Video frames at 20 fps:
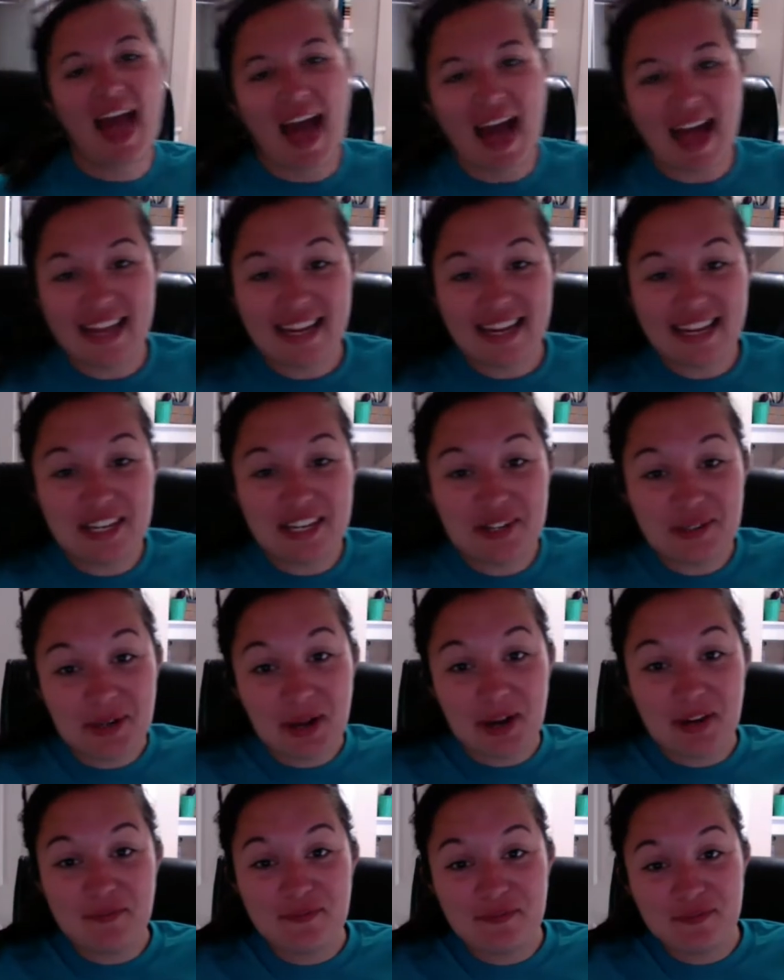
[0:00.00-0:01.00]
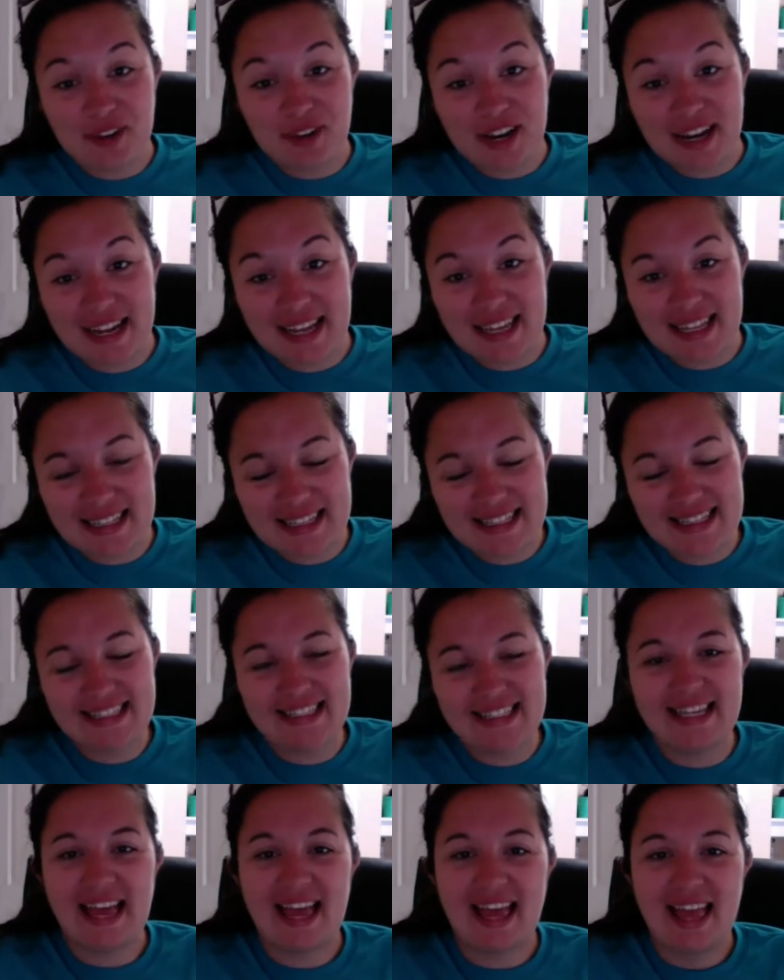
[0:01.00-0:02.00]
Hi, kindergarten friends.
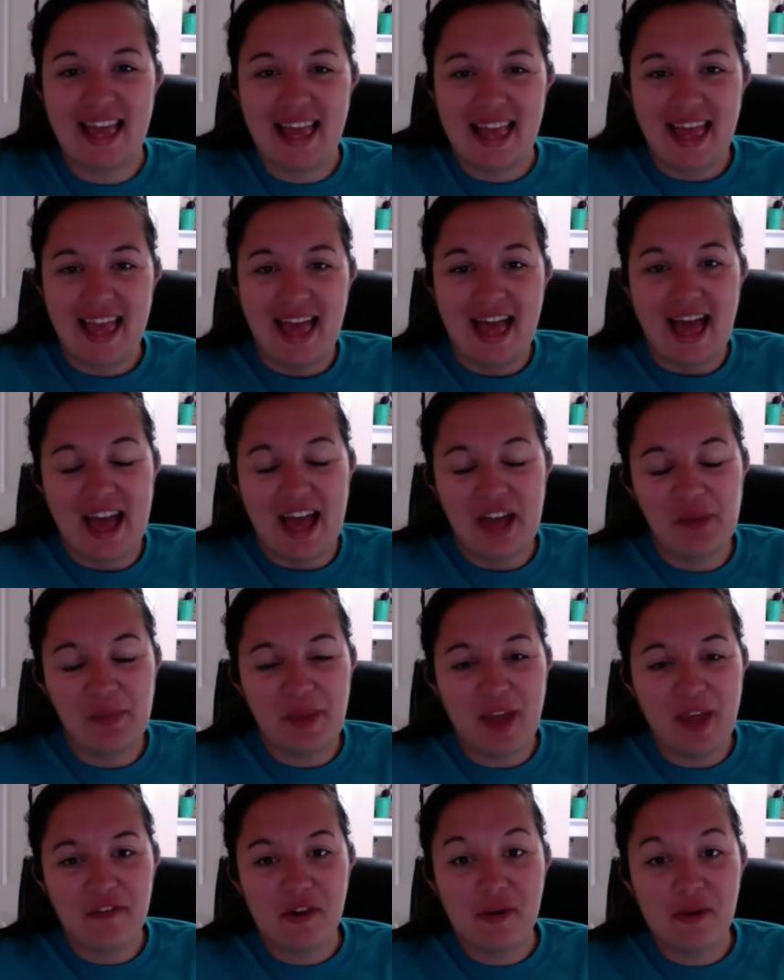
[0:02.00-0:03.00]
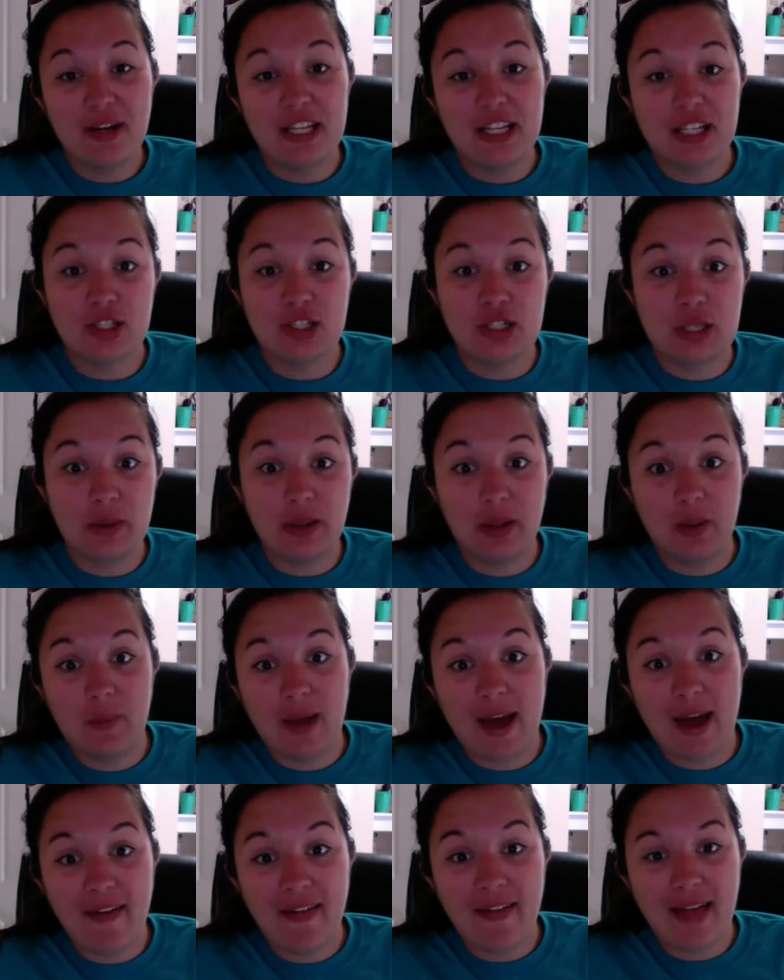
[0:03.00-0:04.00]
I hope everyone is doing
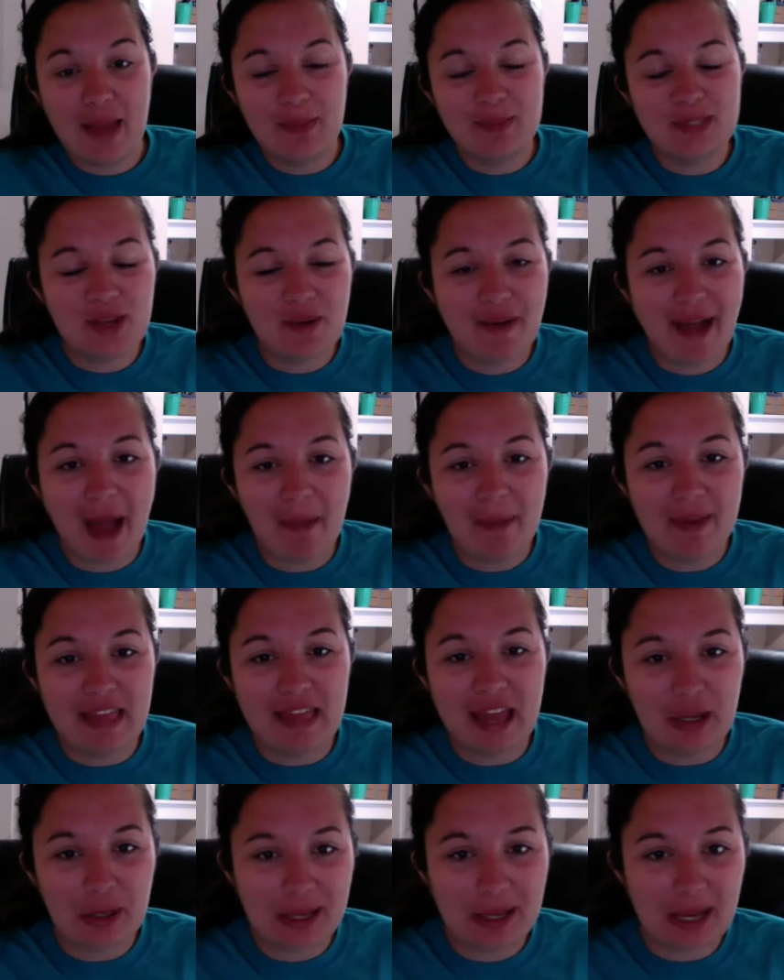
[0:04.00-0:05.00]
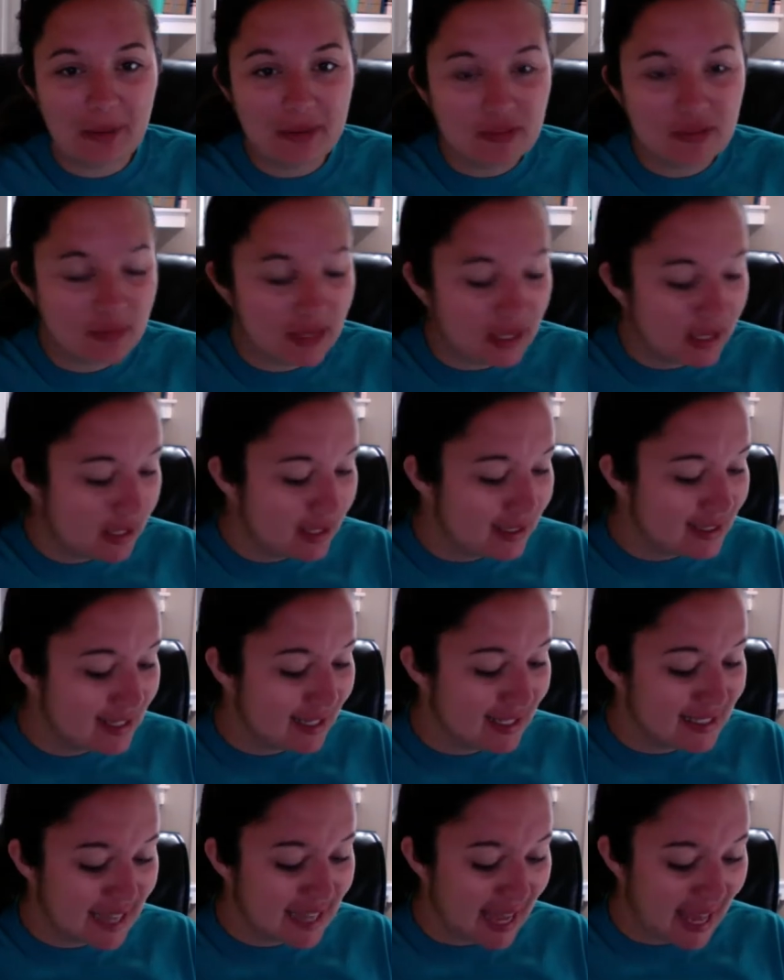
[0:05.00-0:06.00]
well. I'm so happy that you're here with me
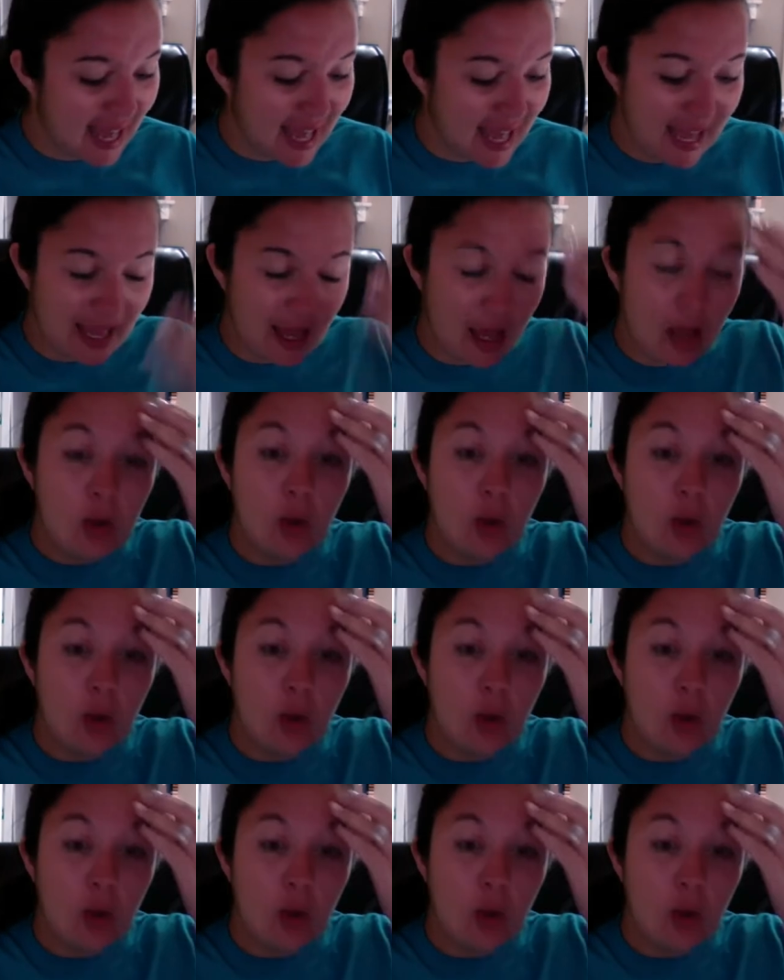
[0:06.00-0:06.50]
today.